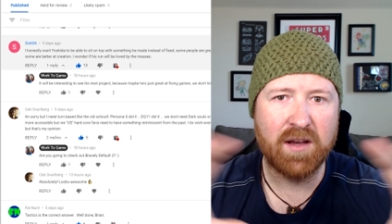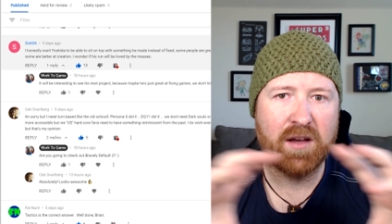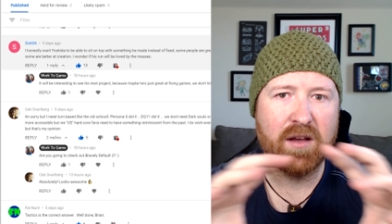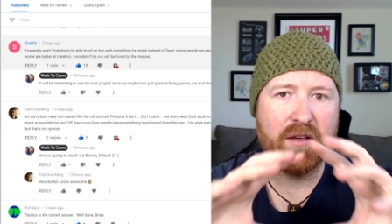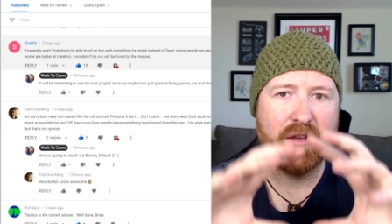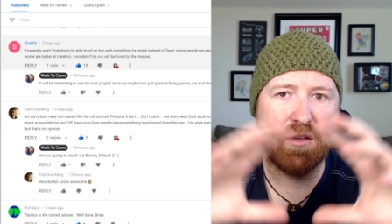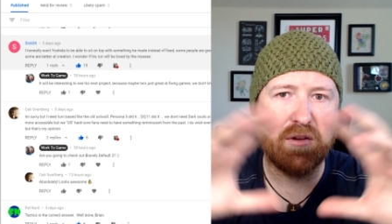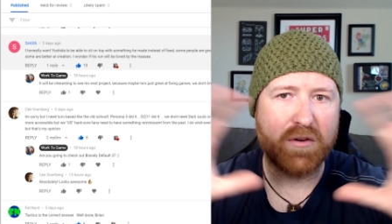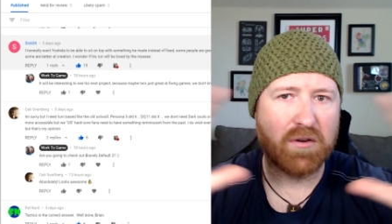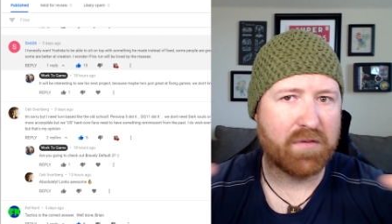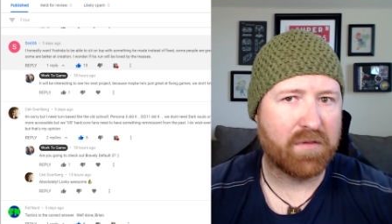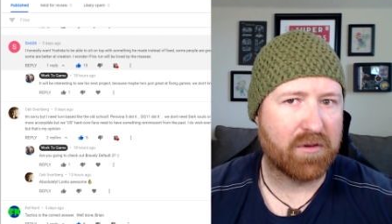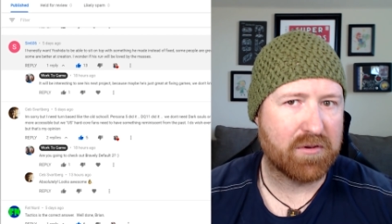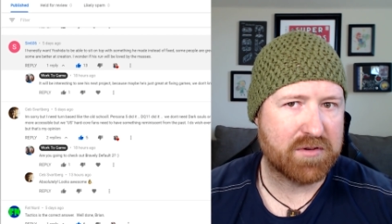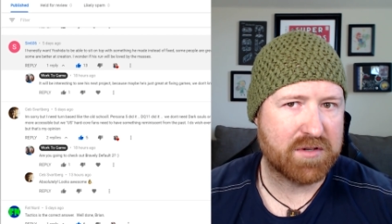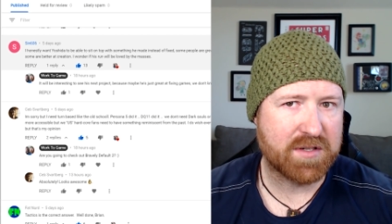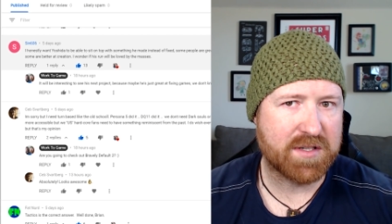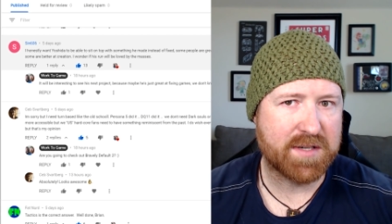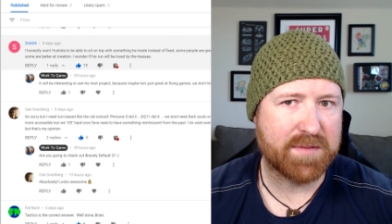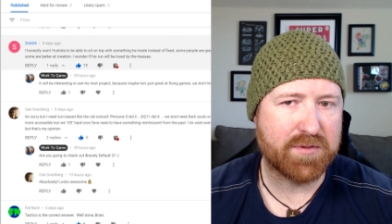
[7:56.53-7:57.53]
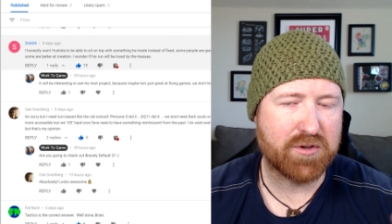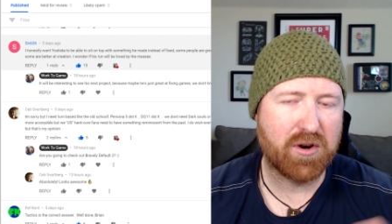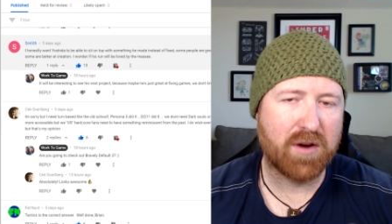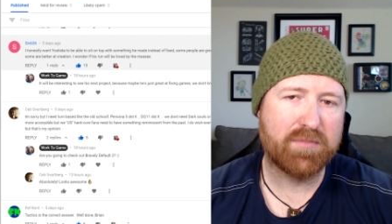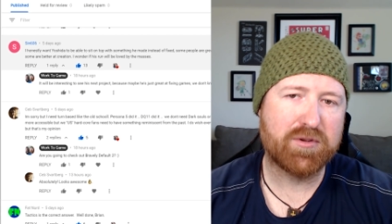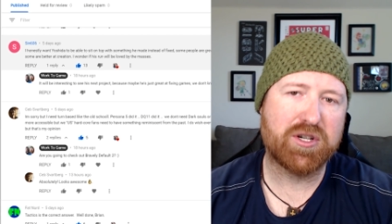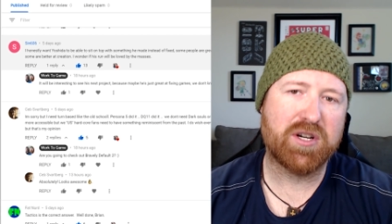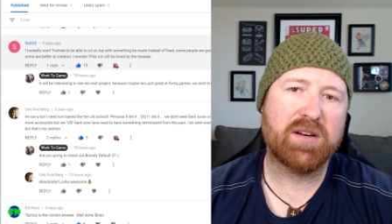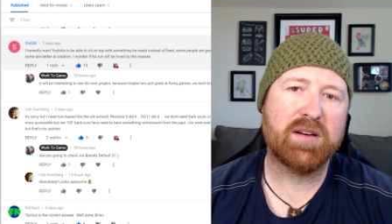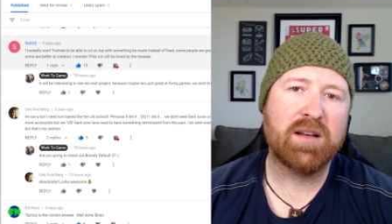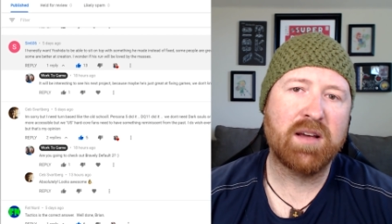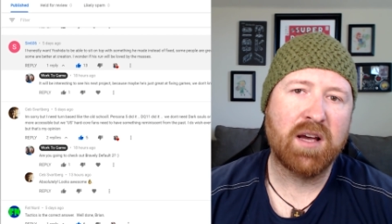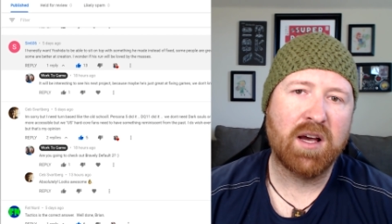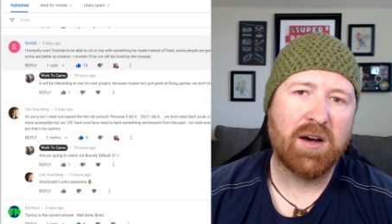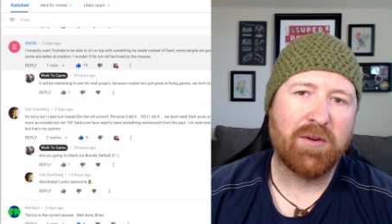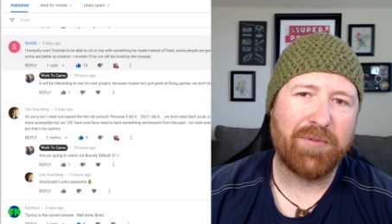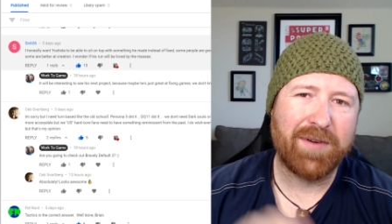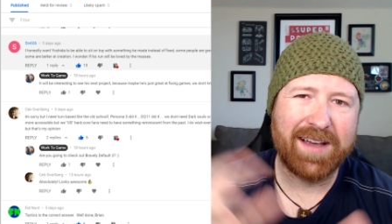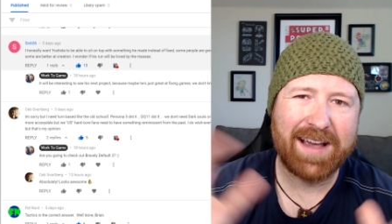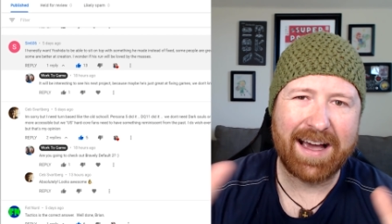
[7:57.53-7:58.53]
Universal subscription.
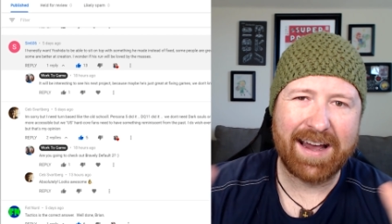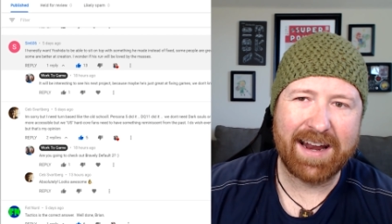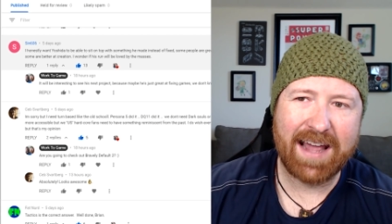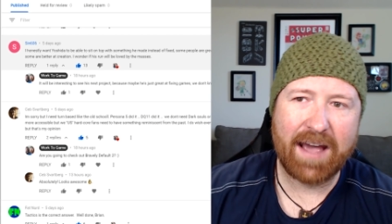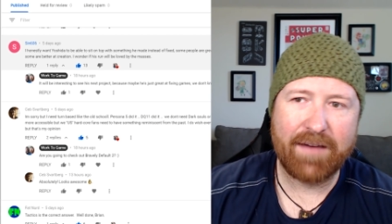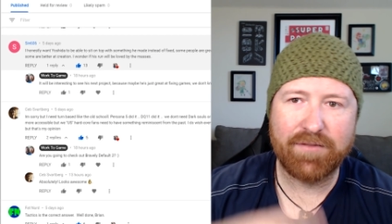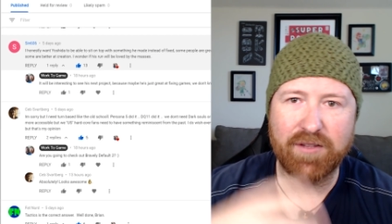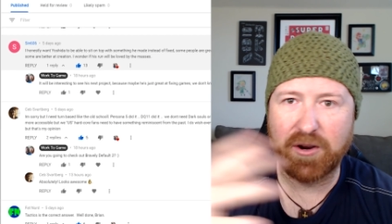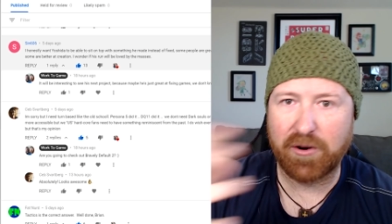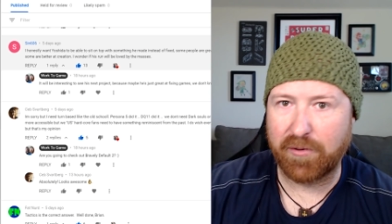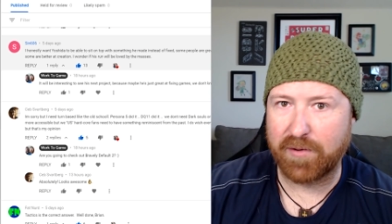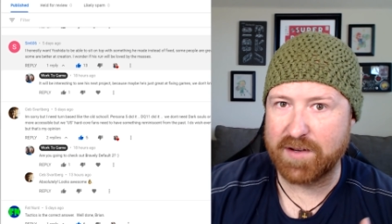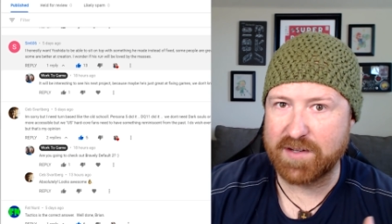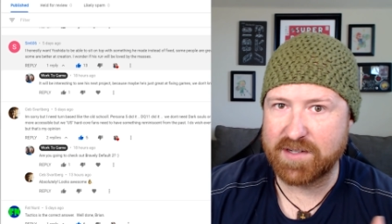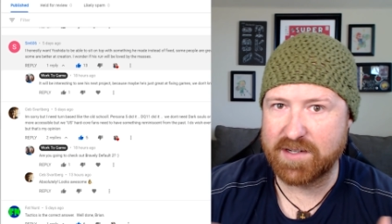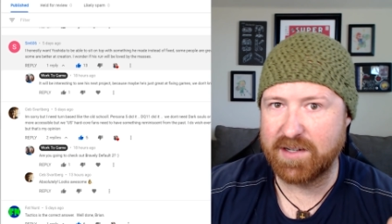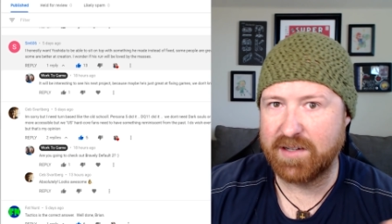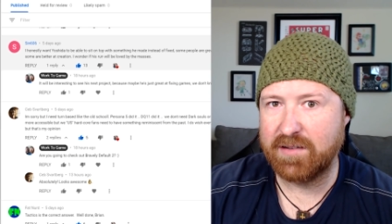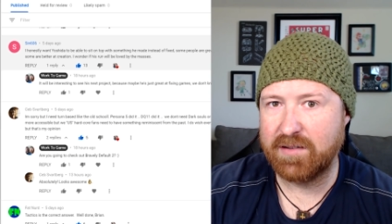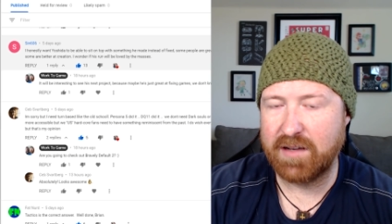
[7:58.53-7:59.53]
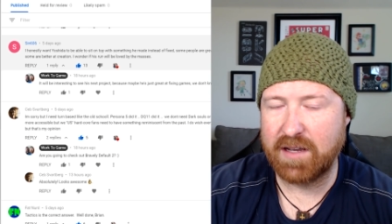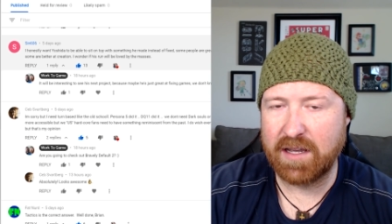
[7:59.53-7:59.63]
We kind of have the Crysta